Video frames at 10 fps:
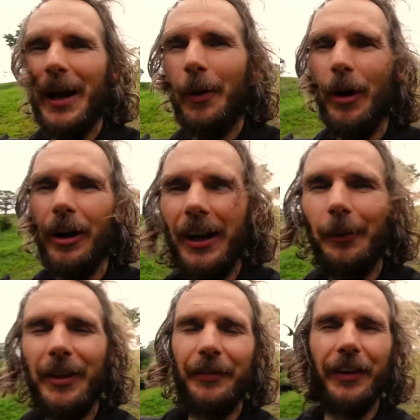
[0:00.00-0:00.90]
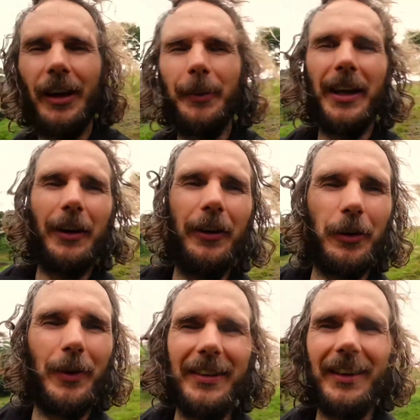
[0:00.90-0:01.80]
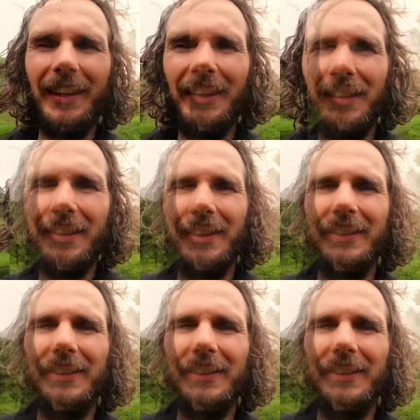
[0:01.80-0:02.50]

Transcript: we are working with a phenomenon called resonance.